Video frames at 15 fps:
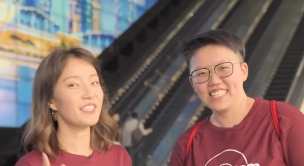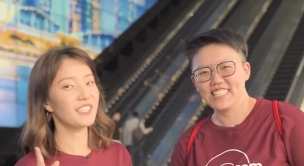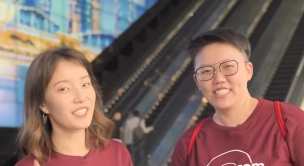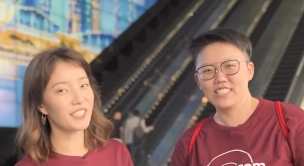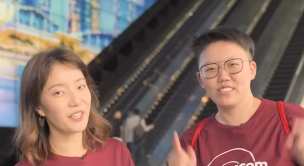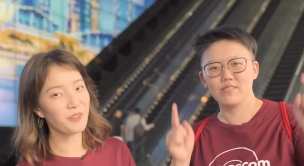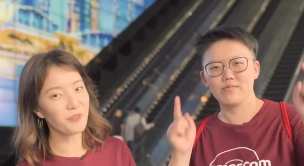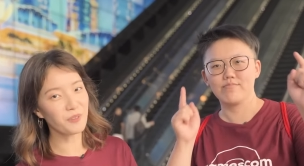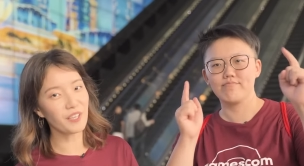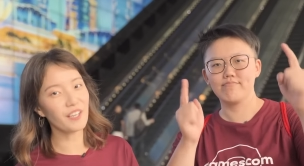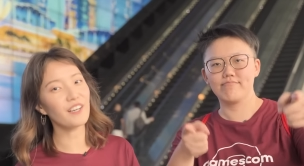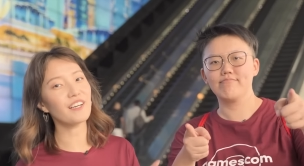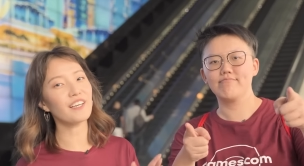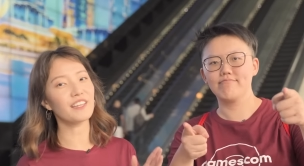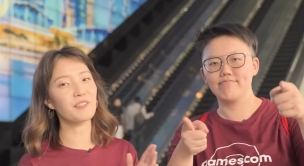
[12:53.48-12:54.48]
Speaker 1: in a
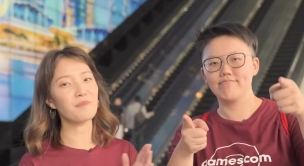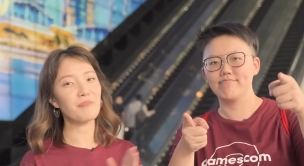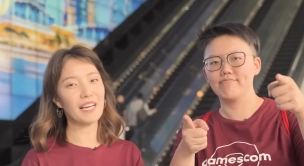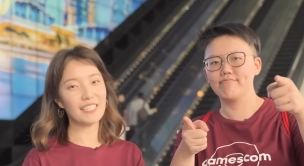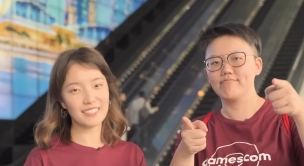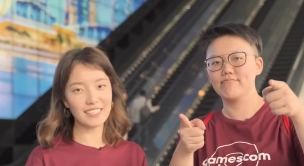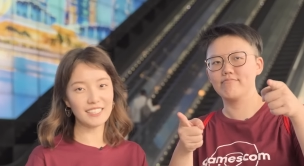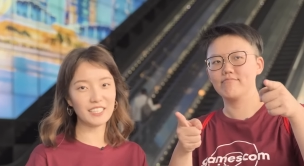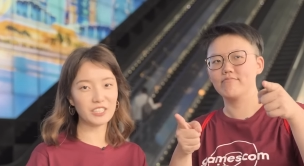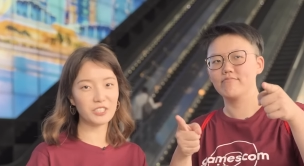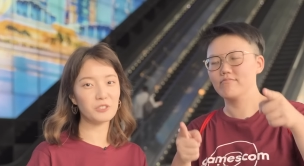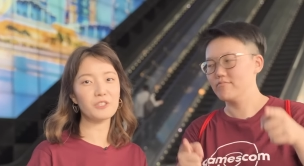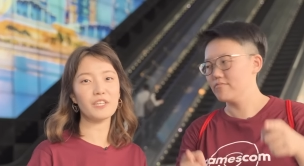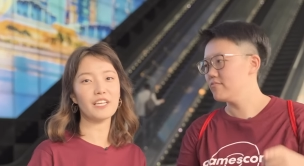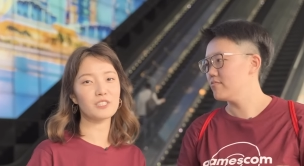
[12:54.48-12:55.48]
career in the MICE
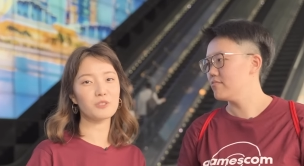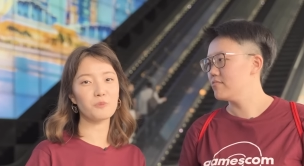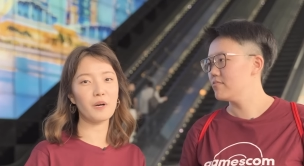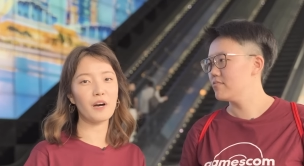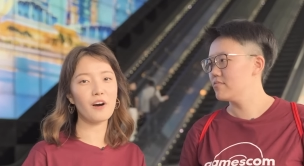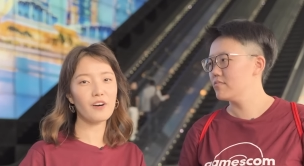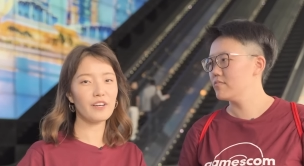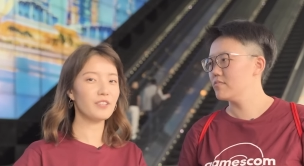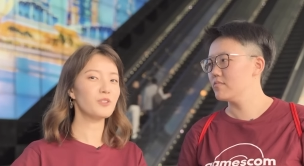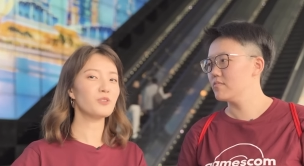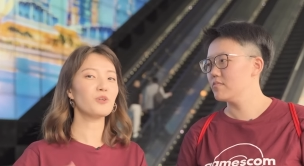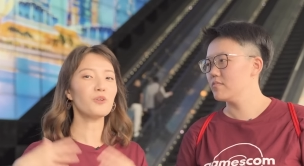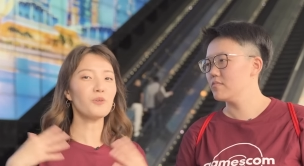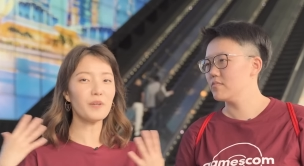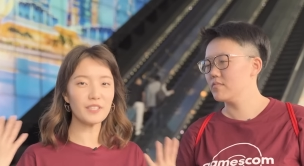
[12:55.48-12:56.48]
industry as well, and you
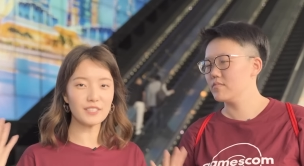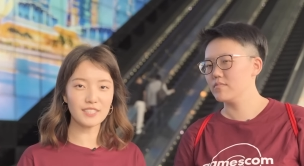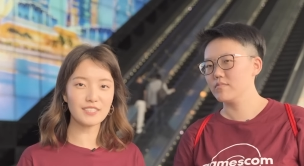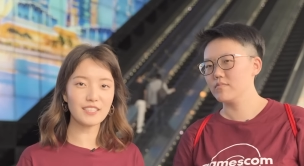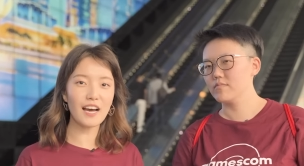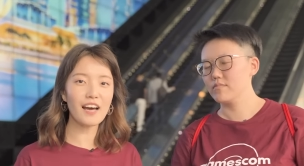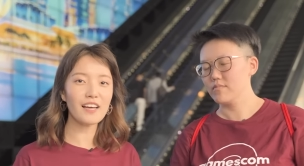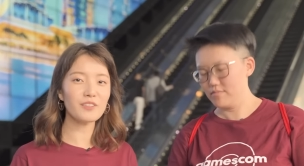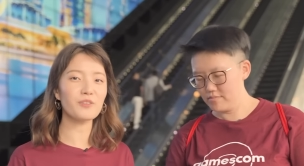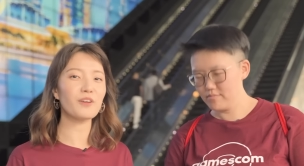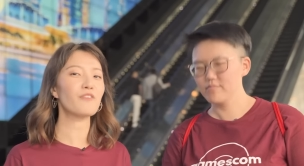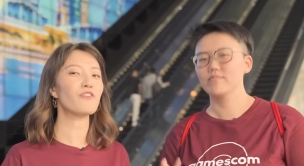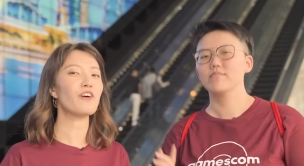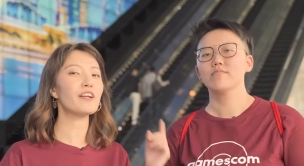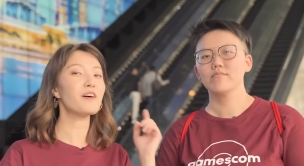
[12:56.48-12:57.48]
don't know where to start, you
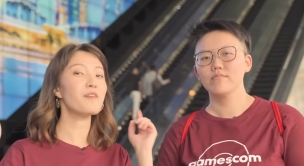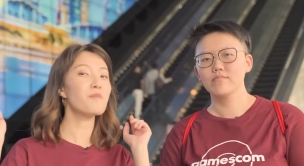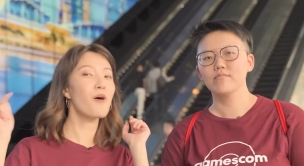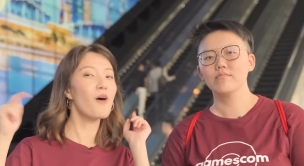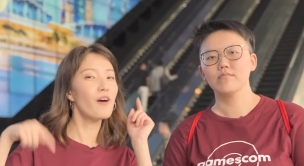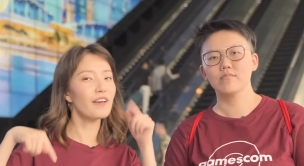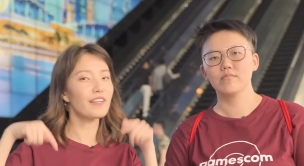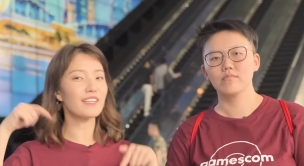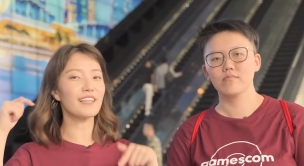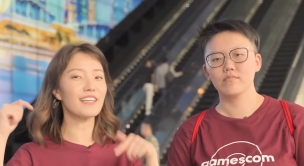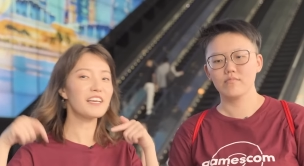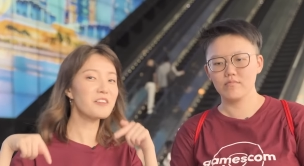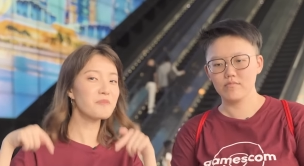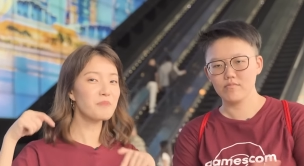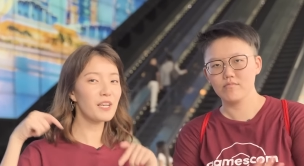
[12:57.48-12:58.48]
can find out more in the
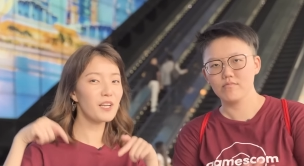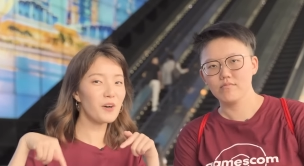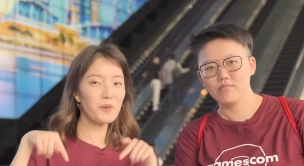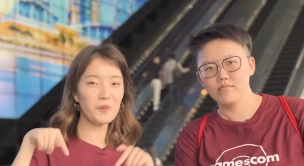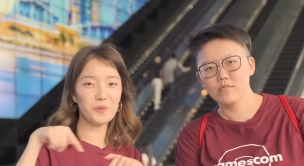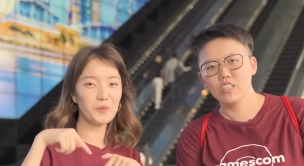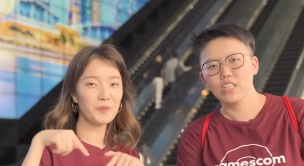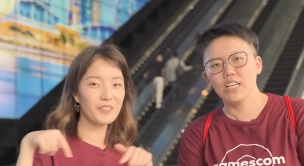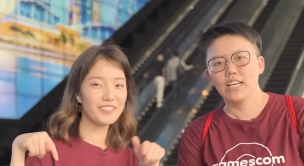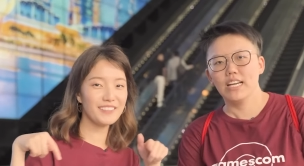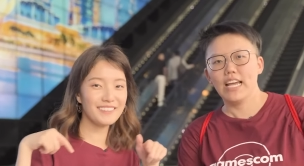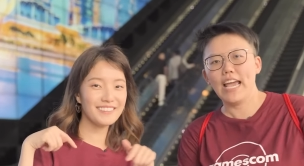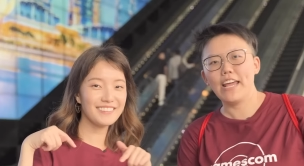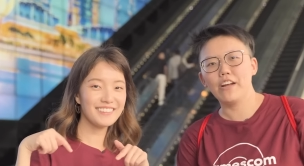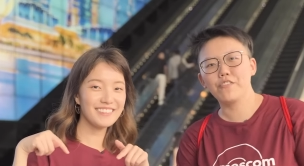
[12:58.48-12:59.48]
link below.
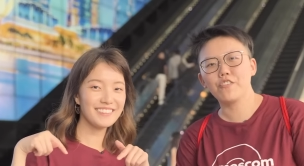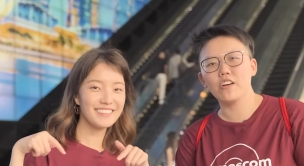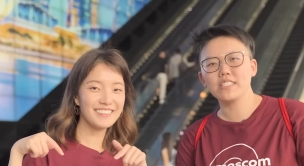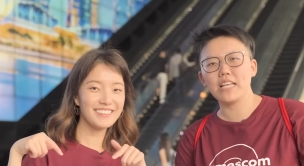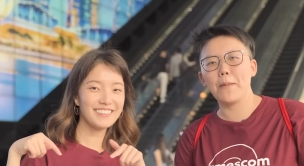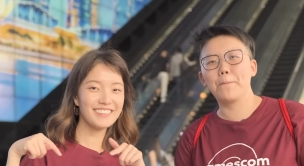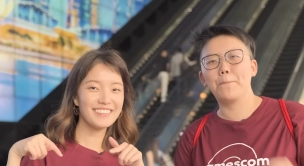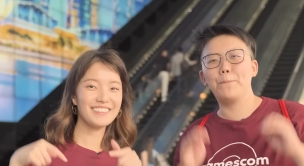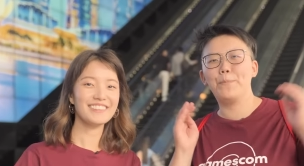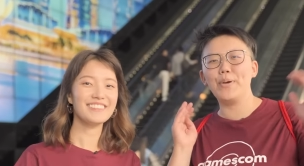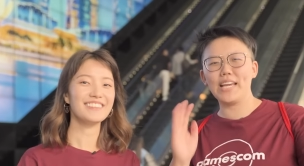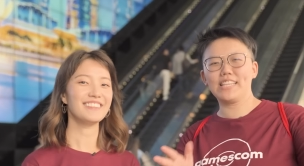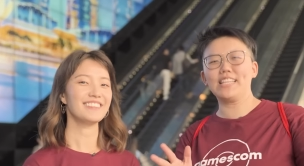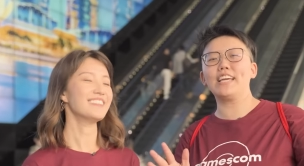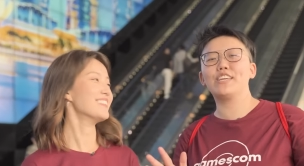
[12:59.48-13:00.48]
Speaker 2: And of course, a
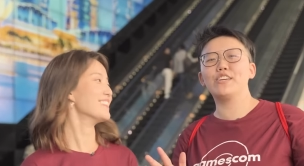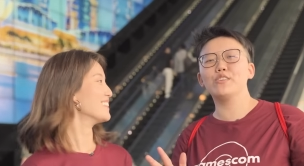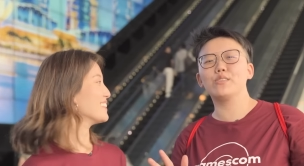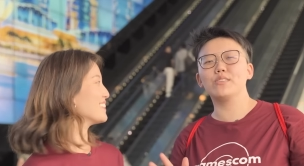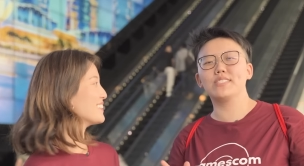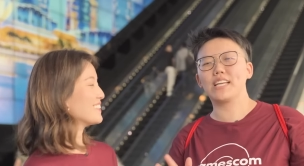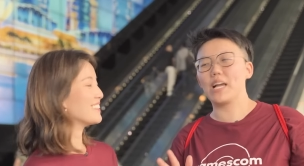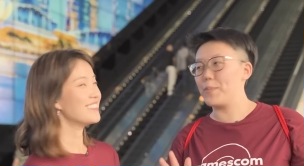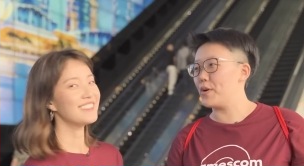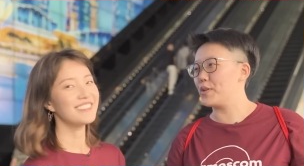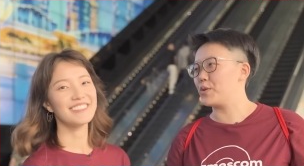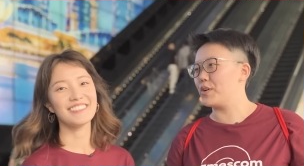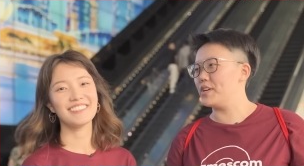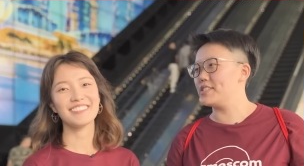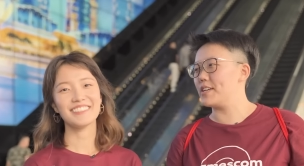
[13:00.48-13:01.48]
big thank you to Singapore
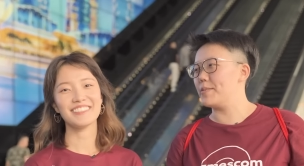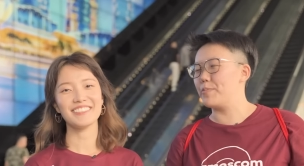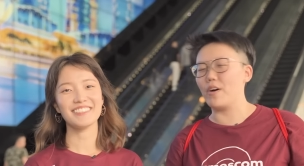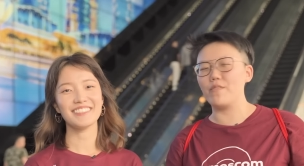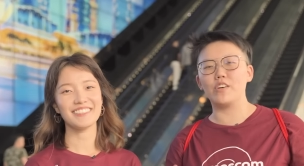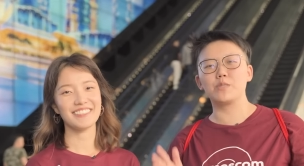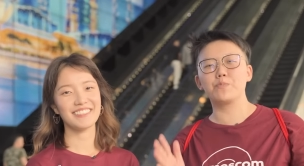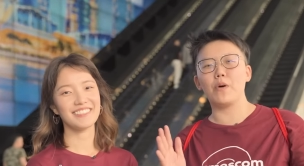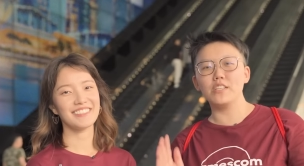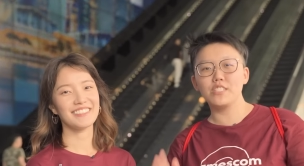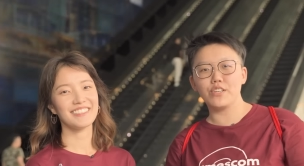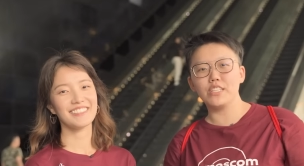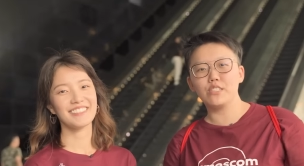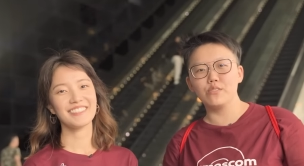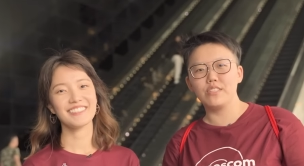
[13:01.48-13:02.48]
Tourism Board for
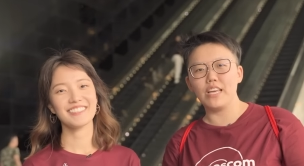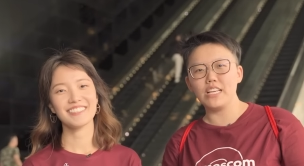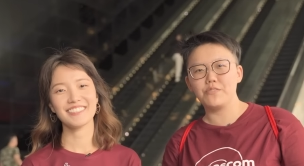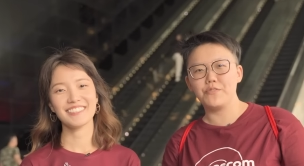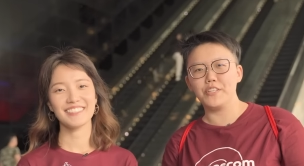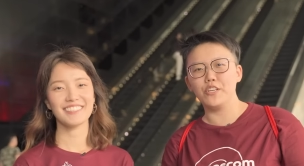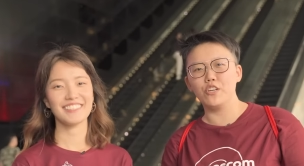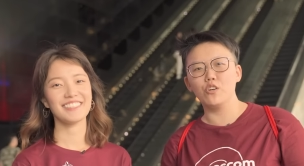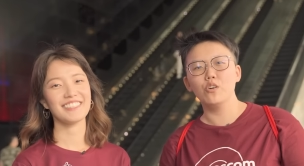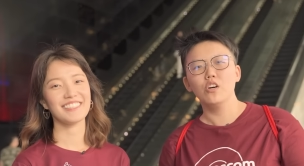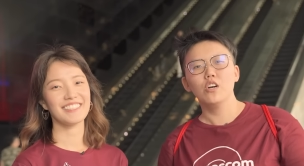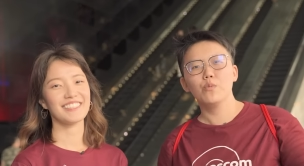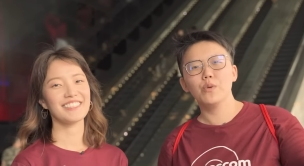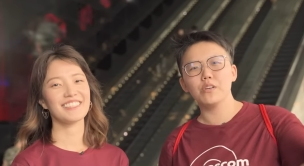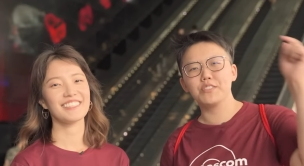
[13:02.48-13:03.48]
sponsoring today's video.
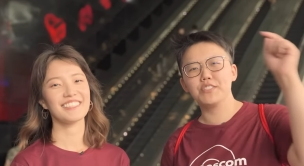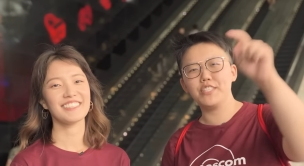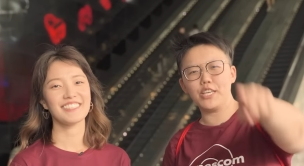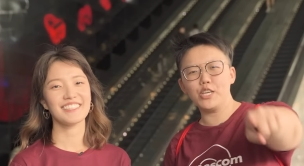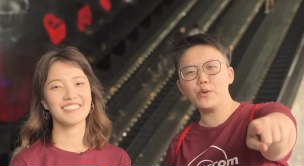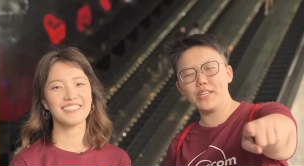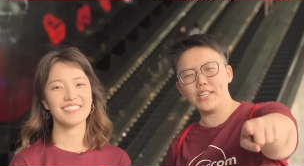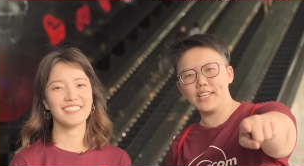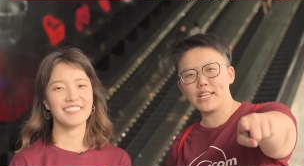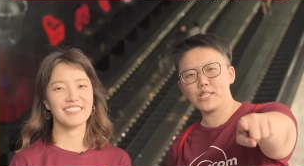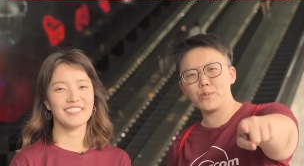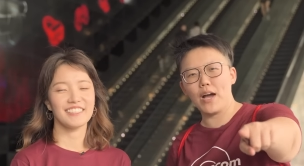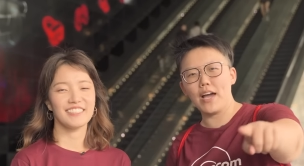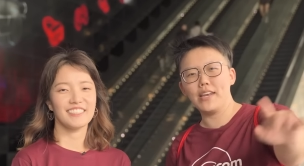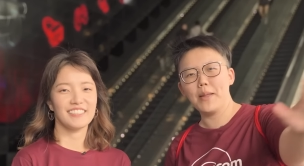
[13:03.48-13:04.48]
We'll see you in the
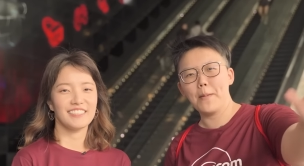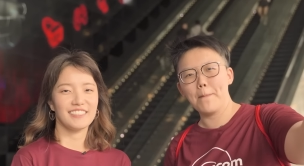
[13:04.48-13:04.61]
next one.